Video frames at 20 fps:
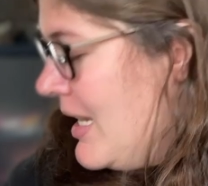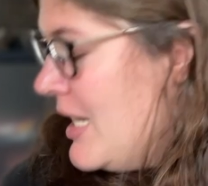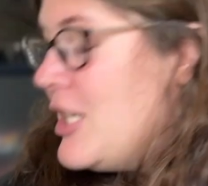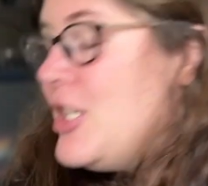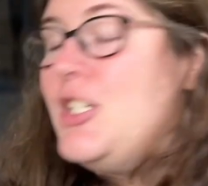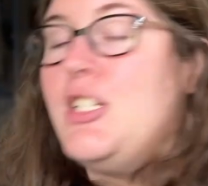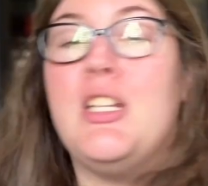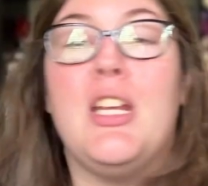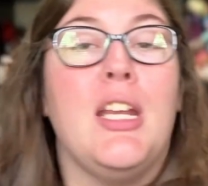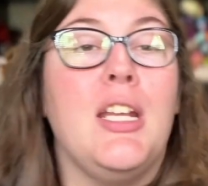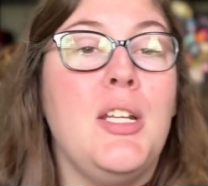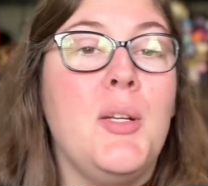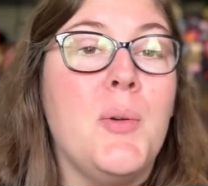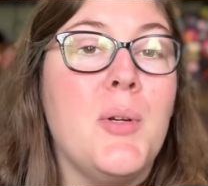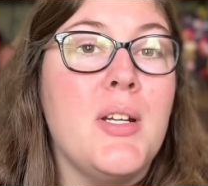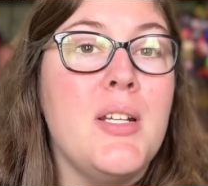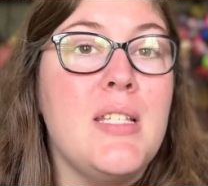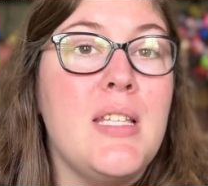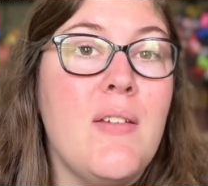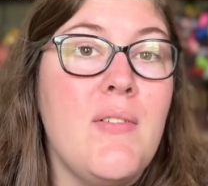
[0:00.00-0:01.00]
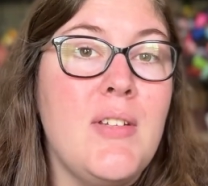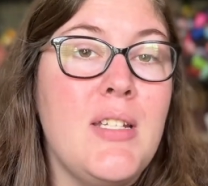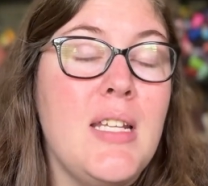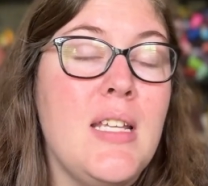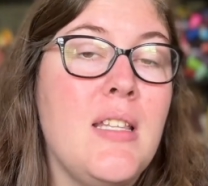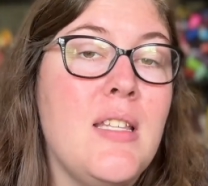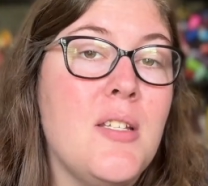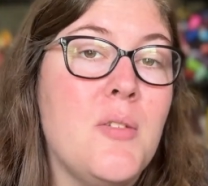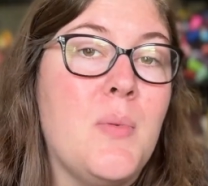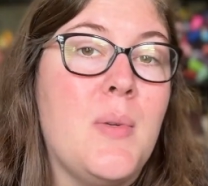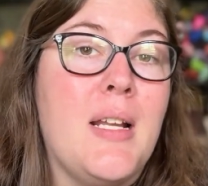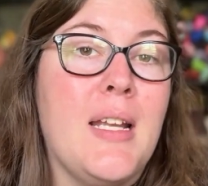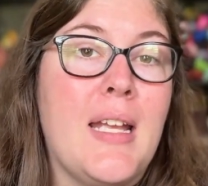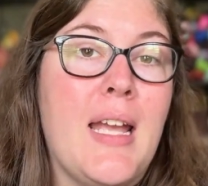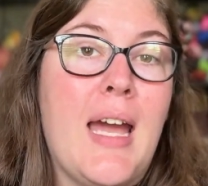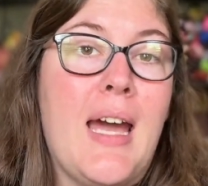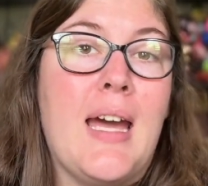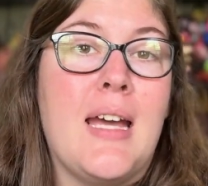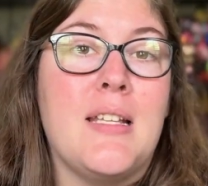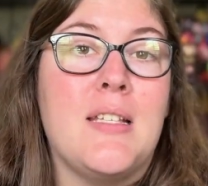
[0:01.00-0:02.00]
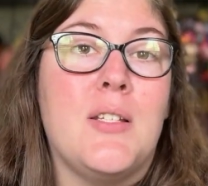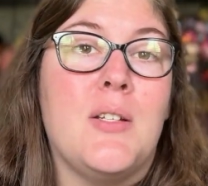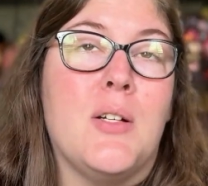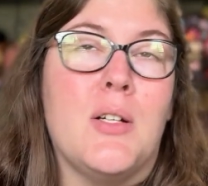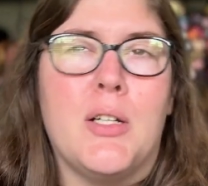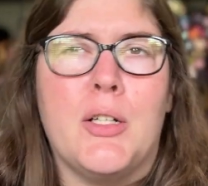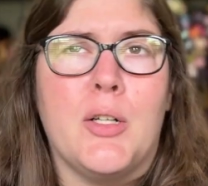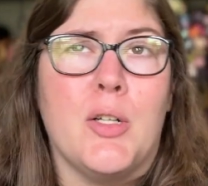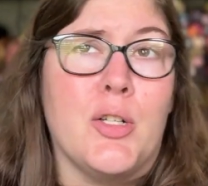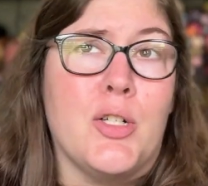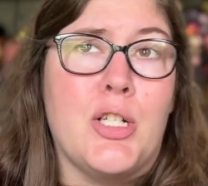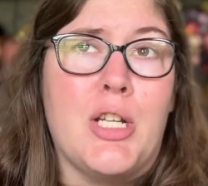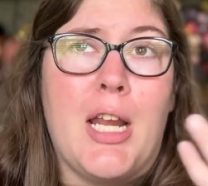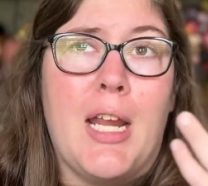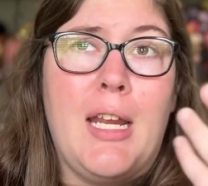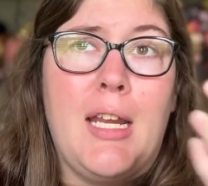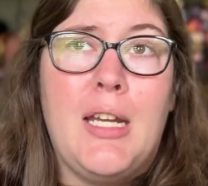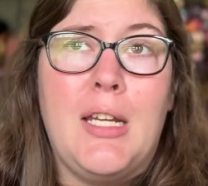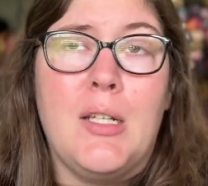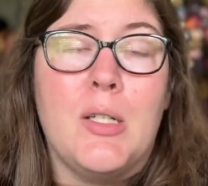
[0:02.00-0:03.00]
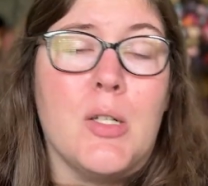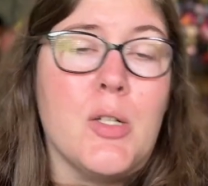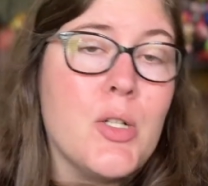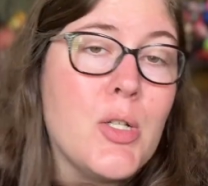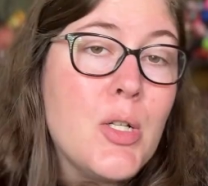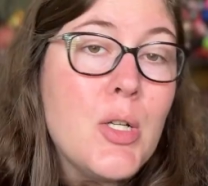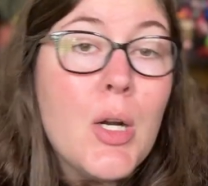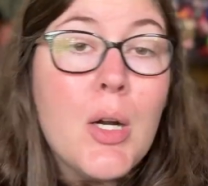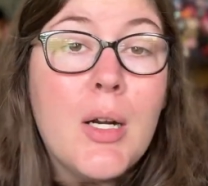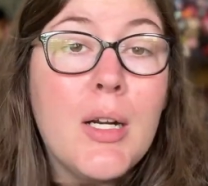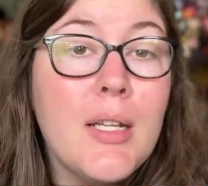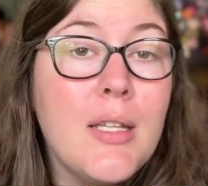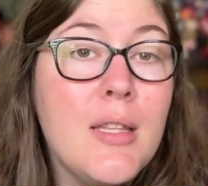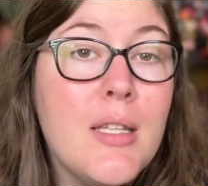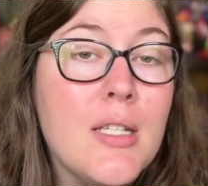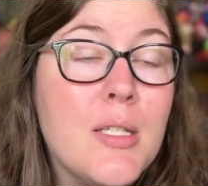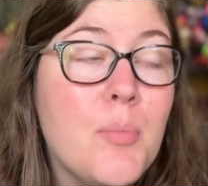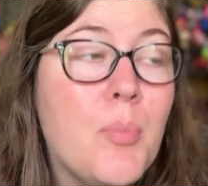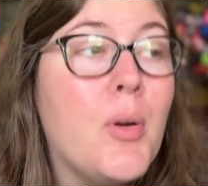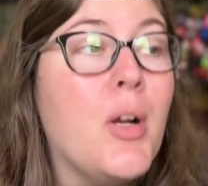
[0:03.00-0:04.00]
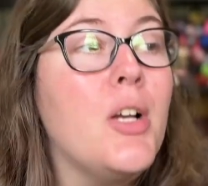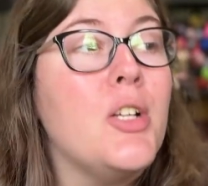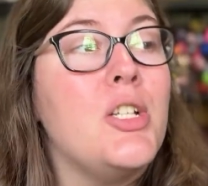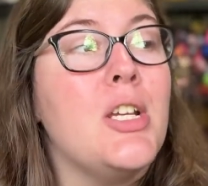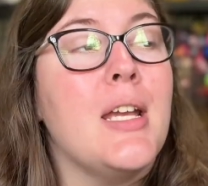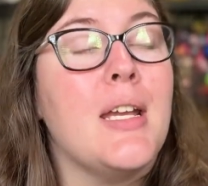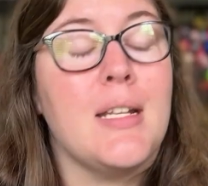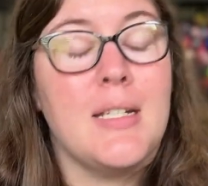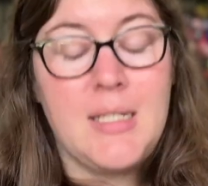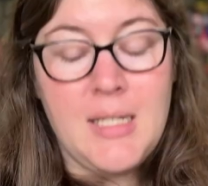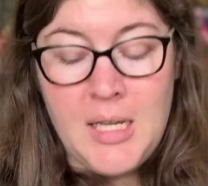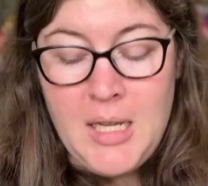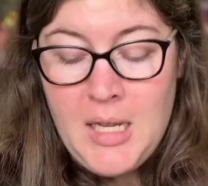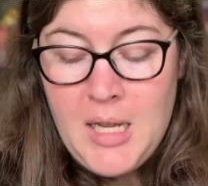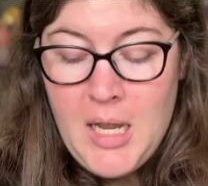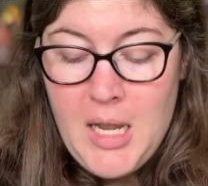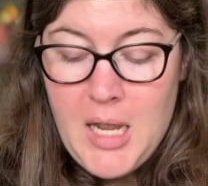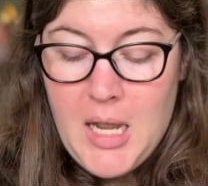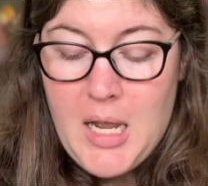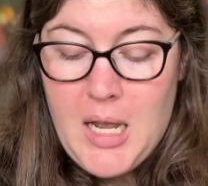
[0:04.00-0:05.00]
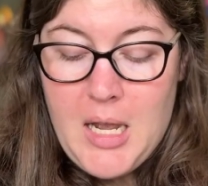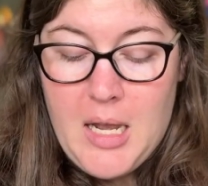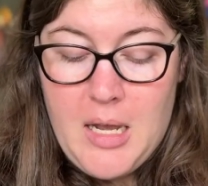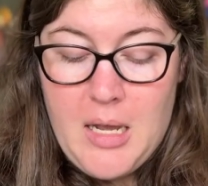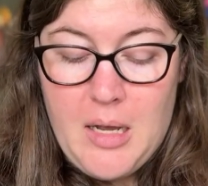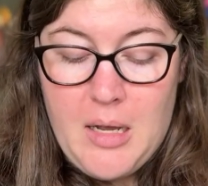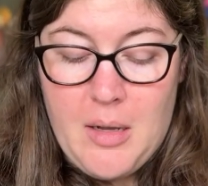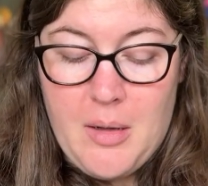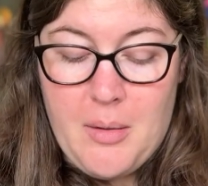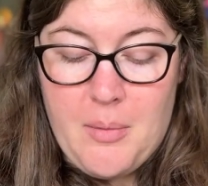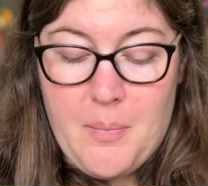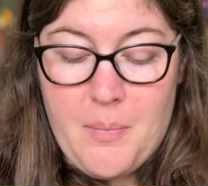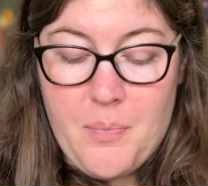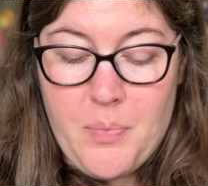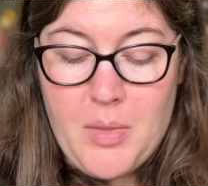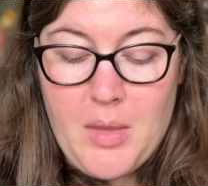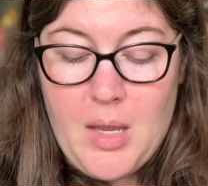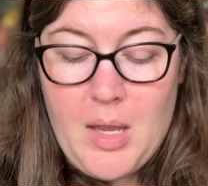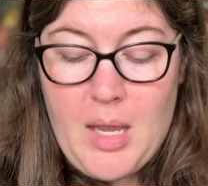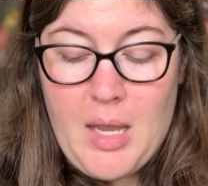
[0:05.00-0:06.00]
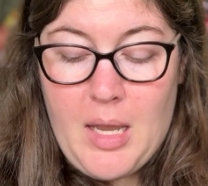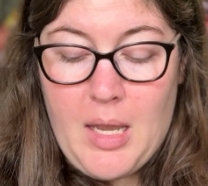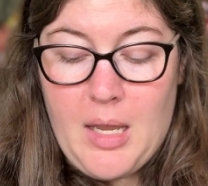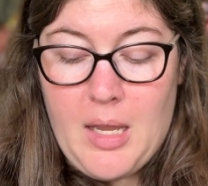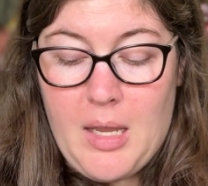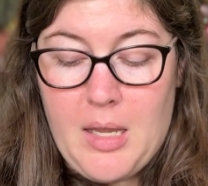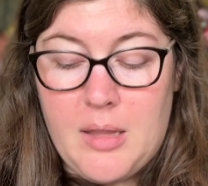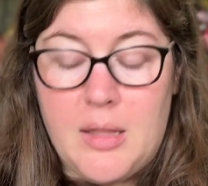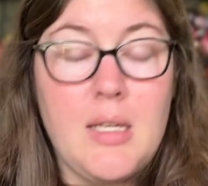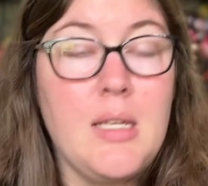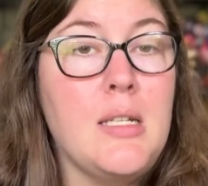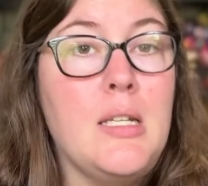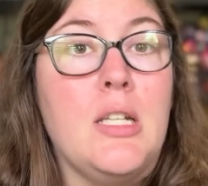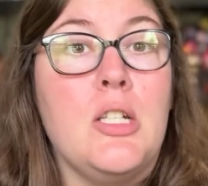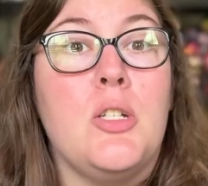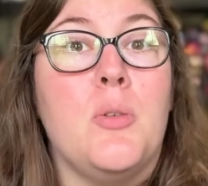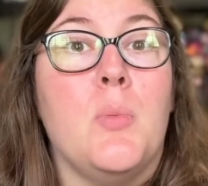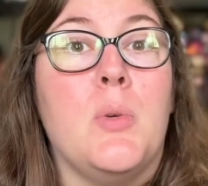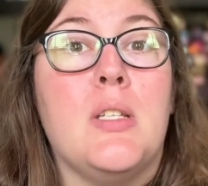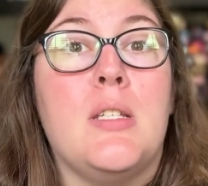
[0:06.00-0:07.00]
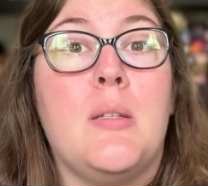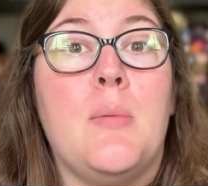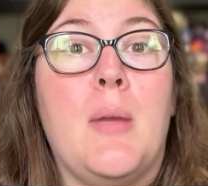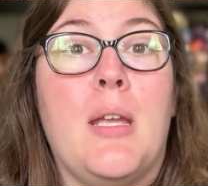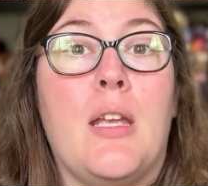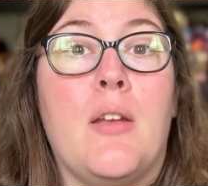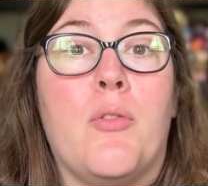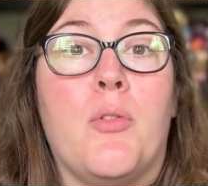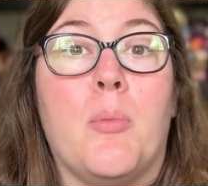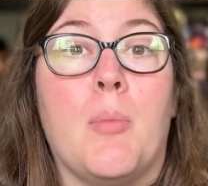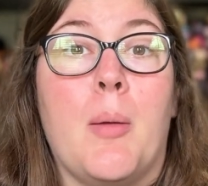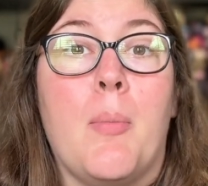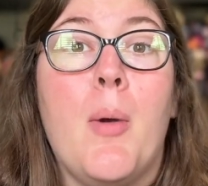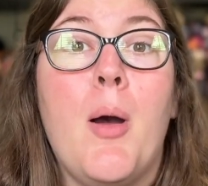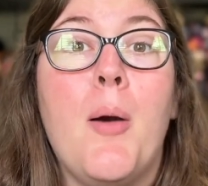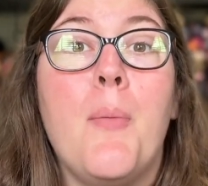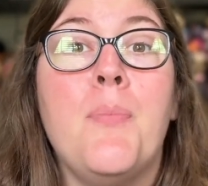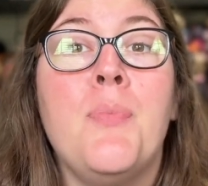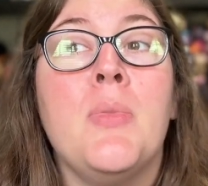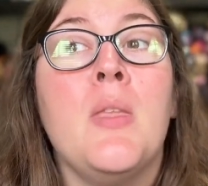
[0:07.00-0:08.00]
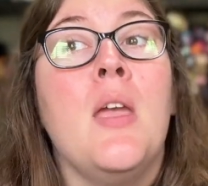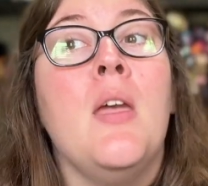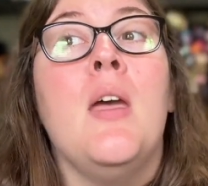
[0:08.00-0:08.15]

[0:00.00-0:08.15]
January 17th is when I cast on or chained or started this project. And the intention was to make it for my mom.